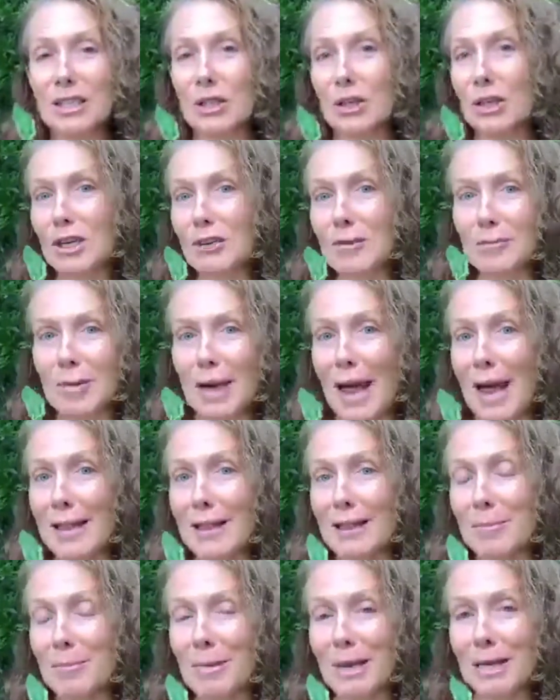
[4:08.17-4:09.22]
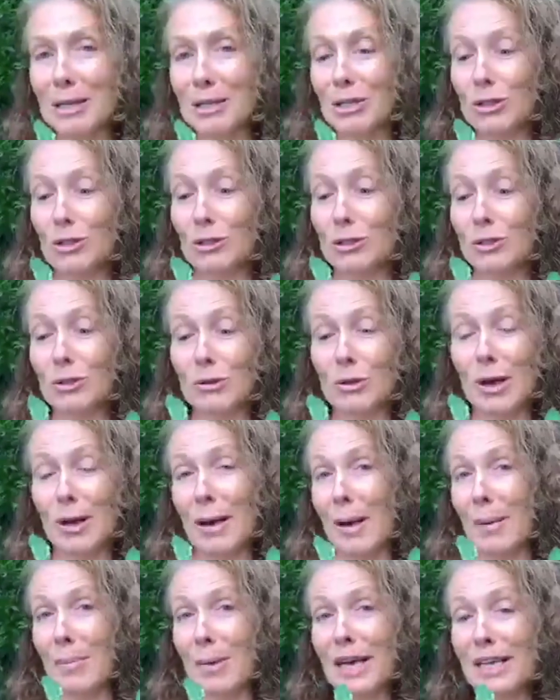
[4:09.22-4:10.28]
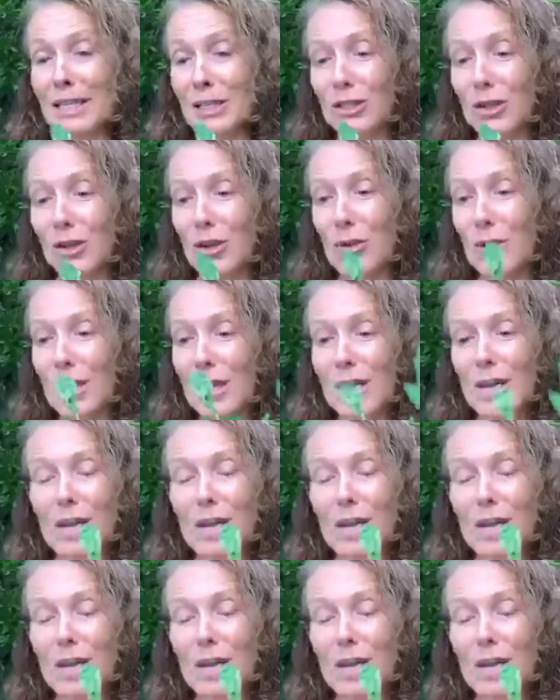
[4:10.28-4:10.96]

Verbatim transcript: You can add them into uh, pesto.